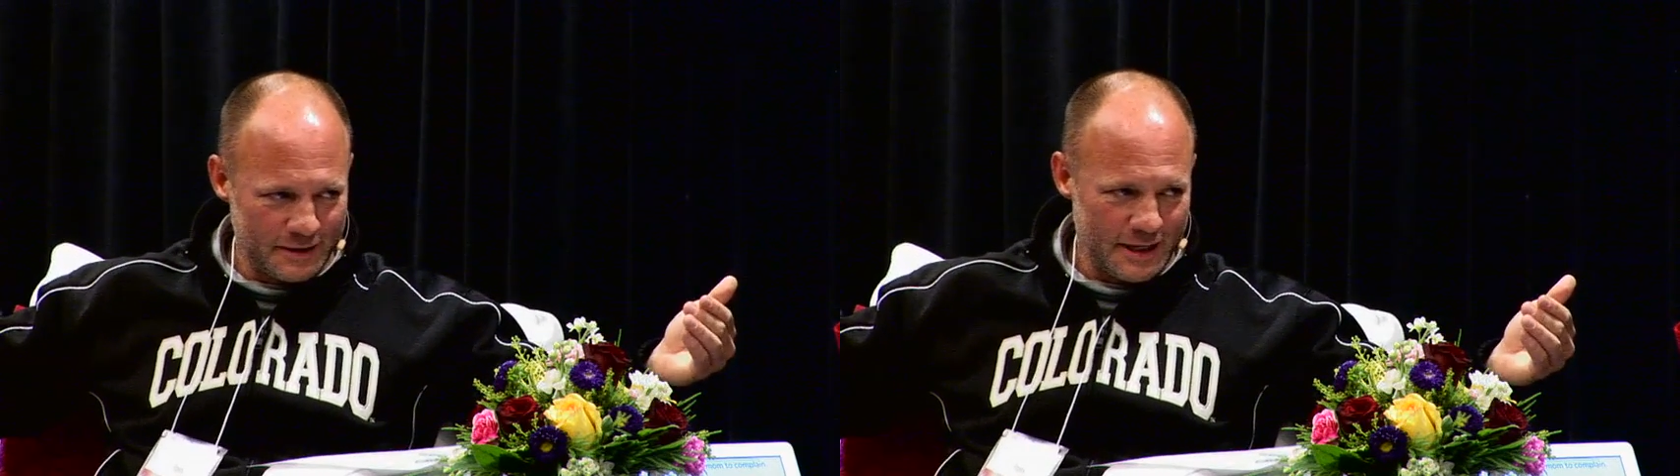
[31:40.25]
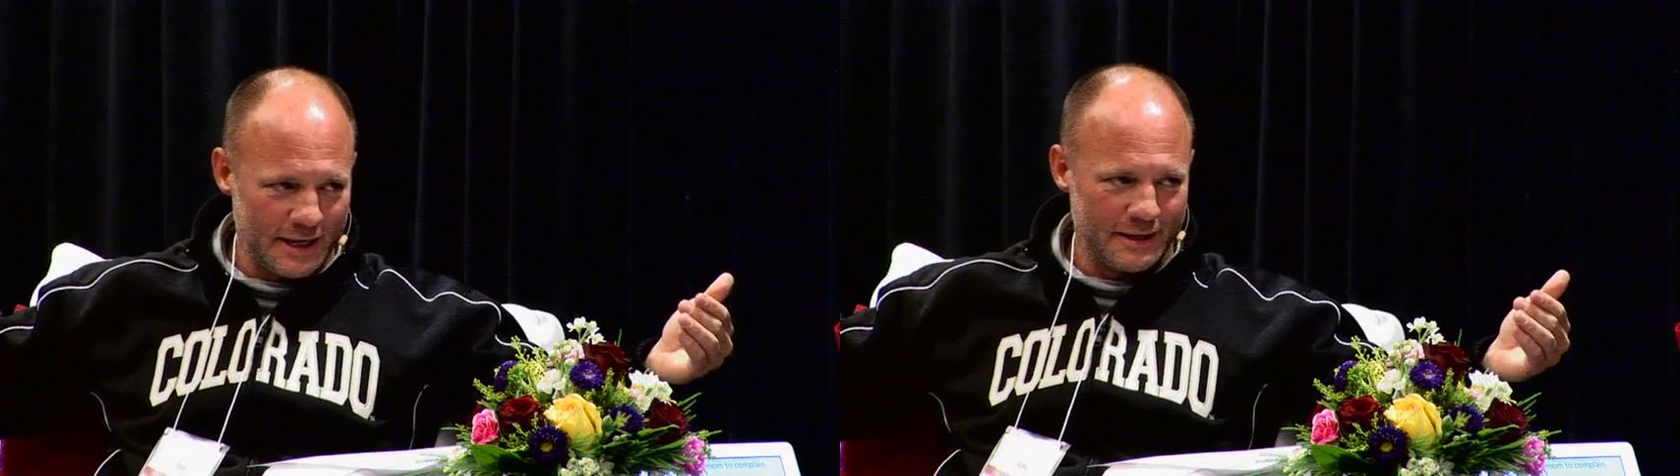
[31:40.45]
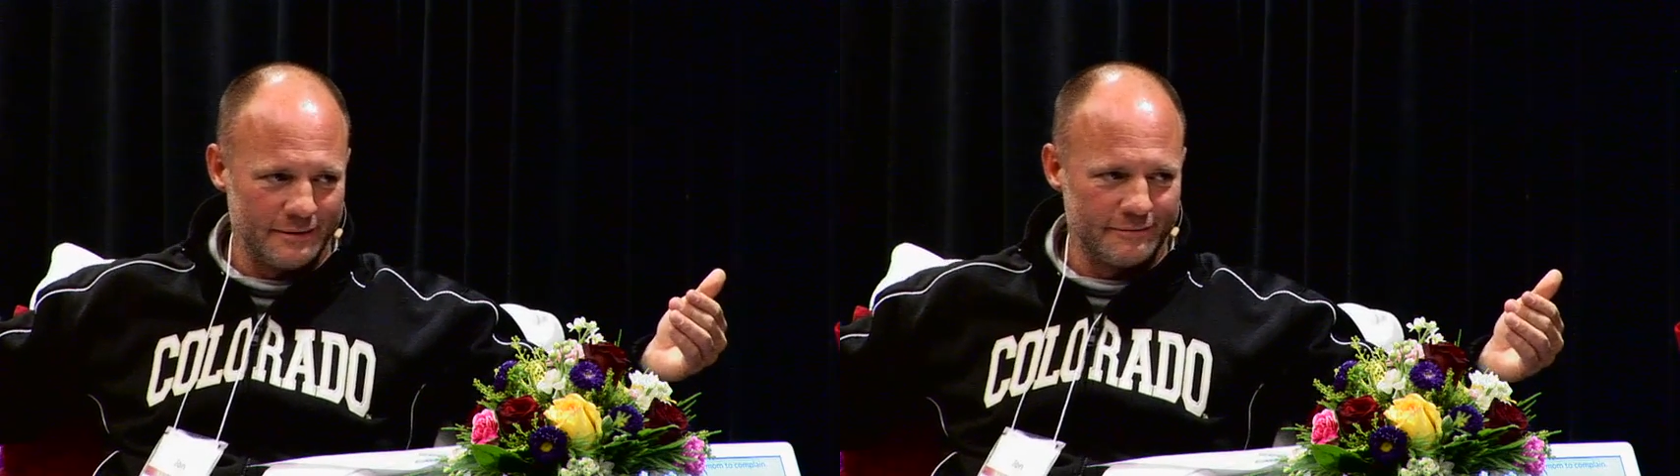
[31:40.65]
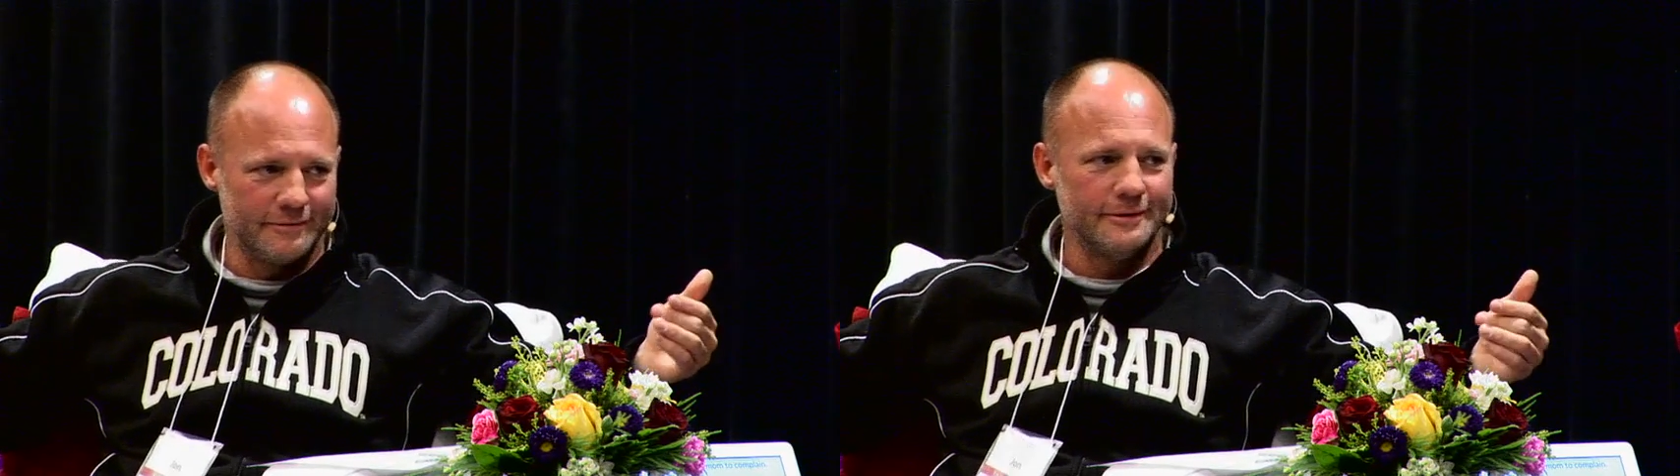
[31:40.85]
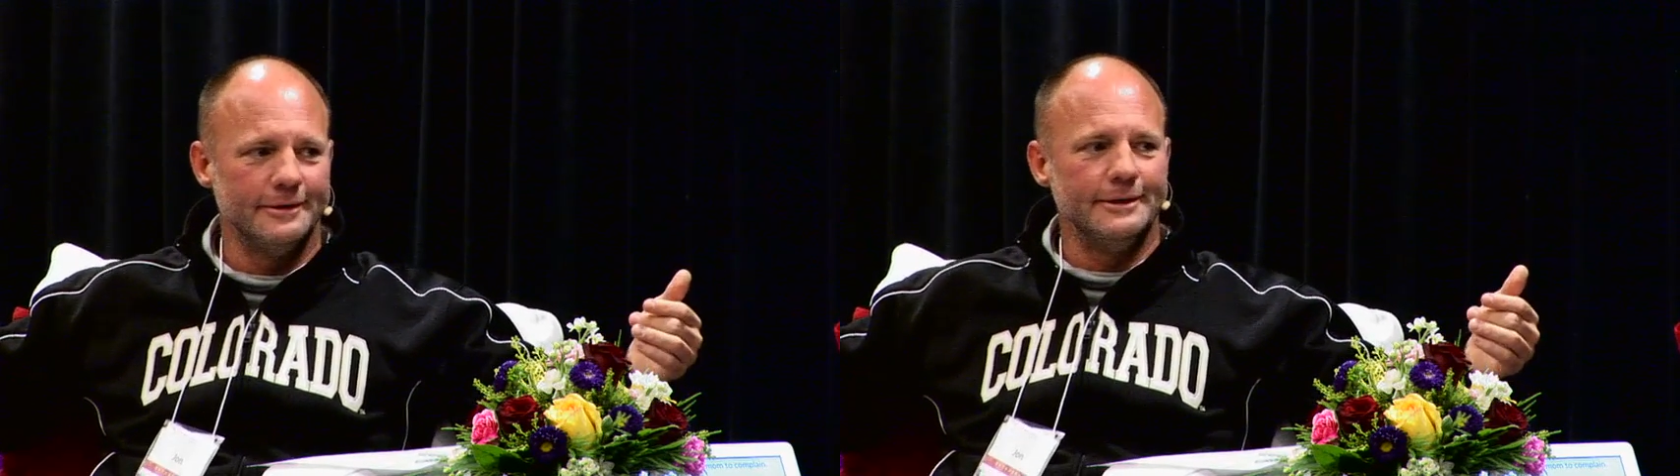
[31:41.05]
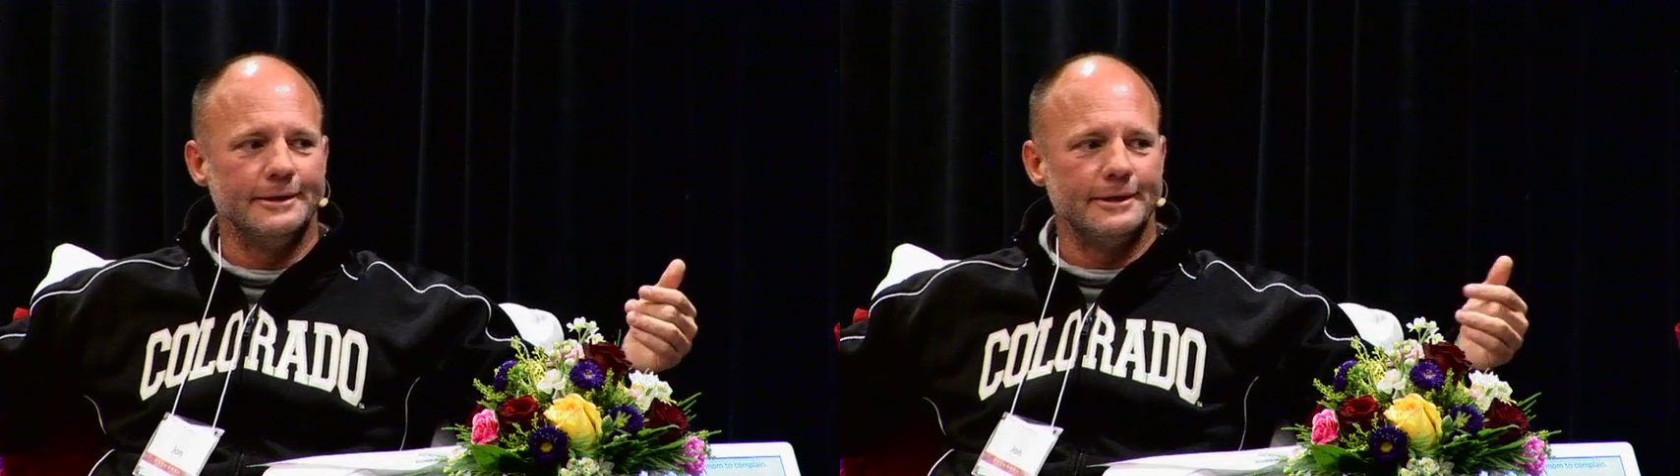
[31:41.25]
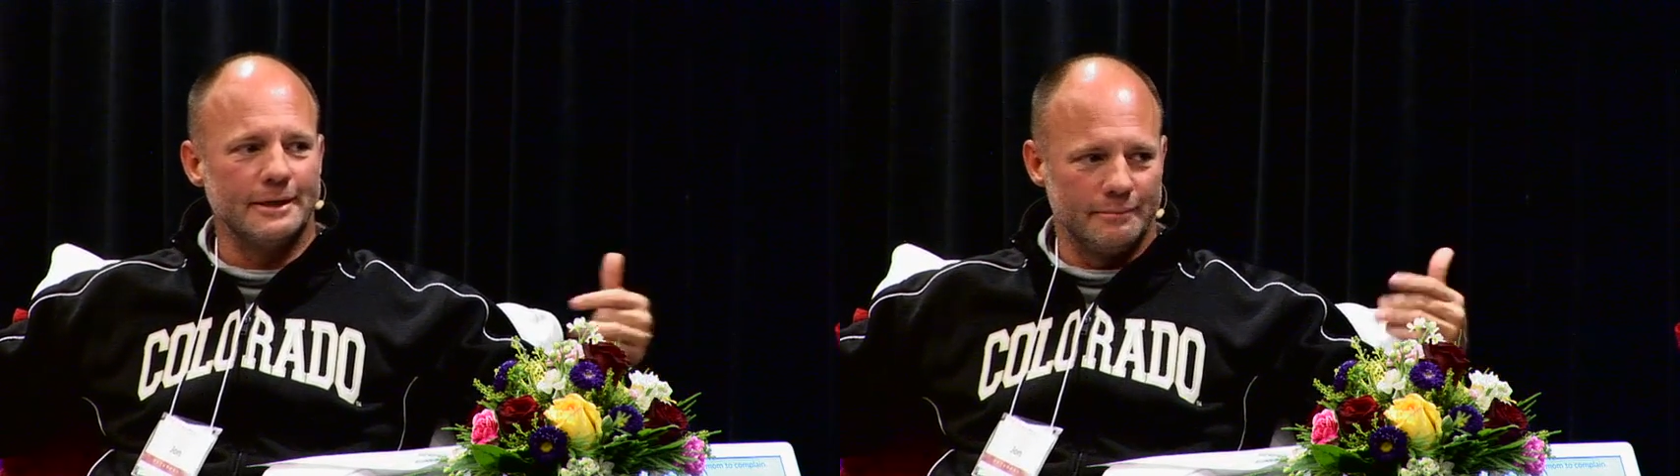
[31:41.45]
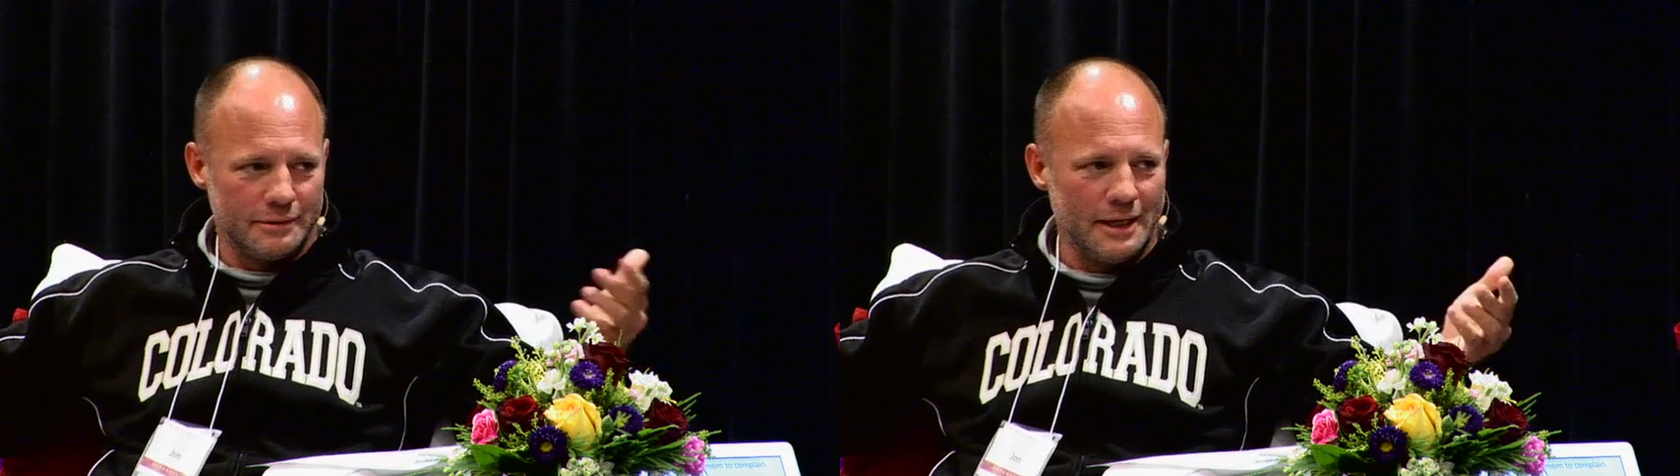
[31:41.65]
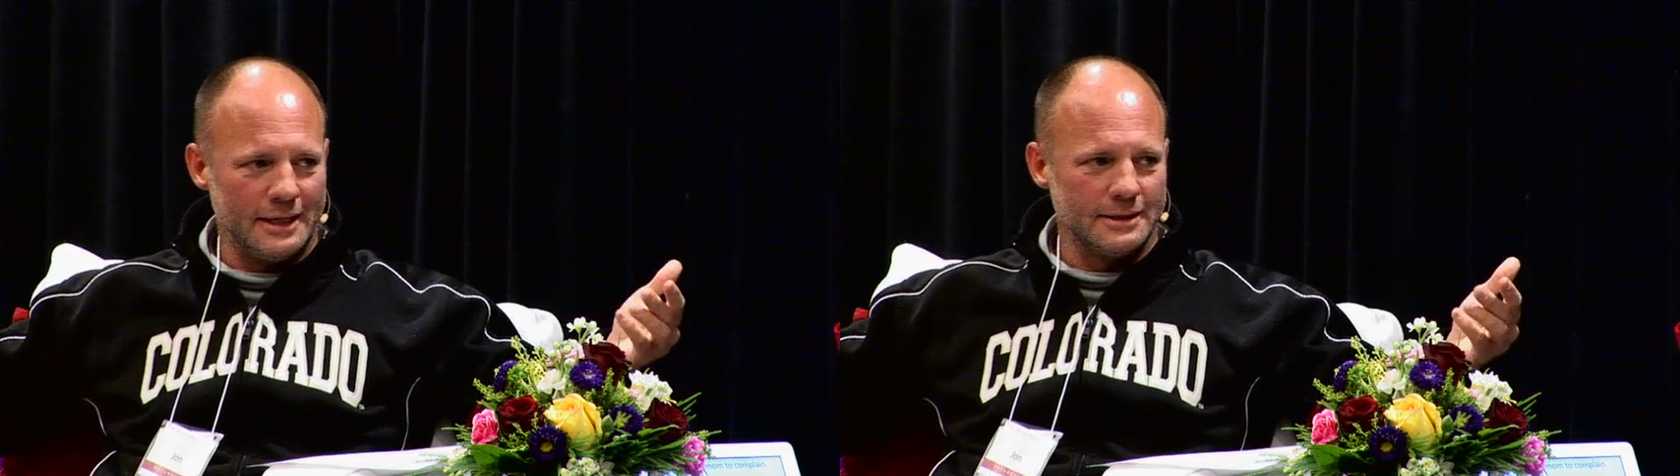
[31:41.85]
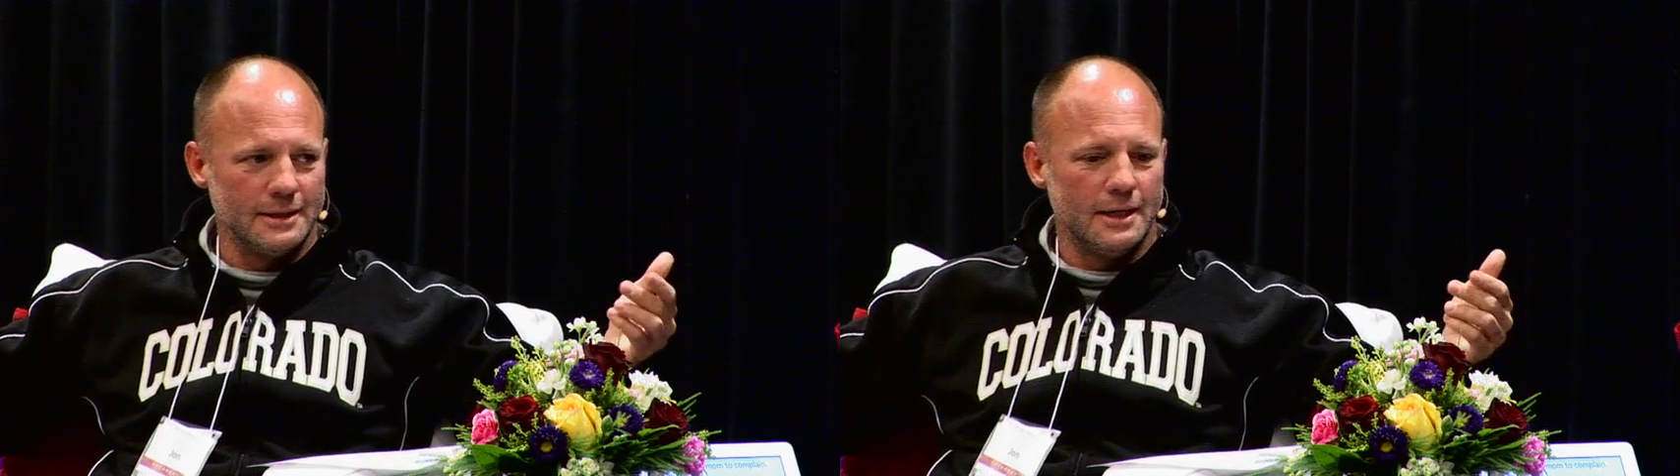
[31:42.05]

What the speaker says: negative complaint,